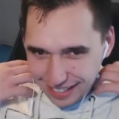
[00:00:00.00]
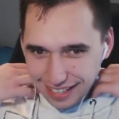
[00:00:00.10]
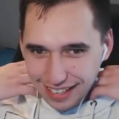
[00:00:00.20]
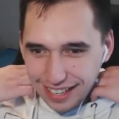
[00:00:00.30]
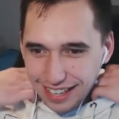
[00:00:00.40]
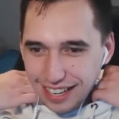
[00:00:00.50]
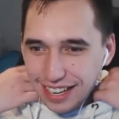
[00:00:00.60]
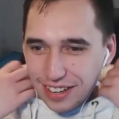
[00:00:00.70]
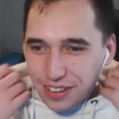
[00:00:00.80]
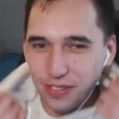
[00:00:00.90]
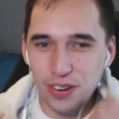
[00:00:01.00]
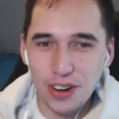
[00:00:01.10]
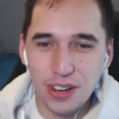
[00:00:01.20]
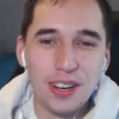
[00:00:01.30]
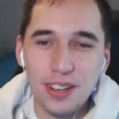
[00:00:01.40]

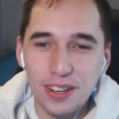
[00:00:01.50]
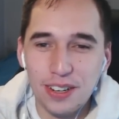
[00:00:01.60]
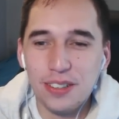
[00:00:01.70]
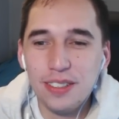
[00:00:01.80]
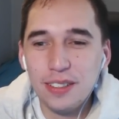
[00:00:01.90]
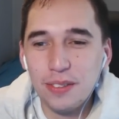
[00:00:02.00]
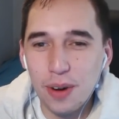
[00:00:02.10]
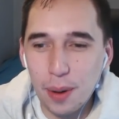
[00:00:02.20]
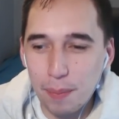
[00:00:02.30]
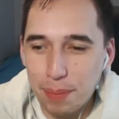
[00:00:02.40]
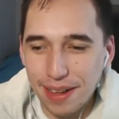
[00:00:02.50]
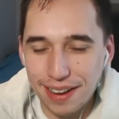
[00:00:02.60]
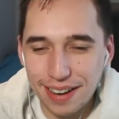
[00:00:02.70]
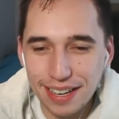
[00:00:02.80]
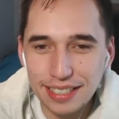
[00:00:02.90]
Whoa! What a
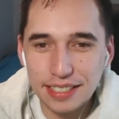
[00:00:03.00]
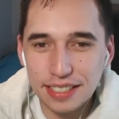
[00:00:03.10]
badass!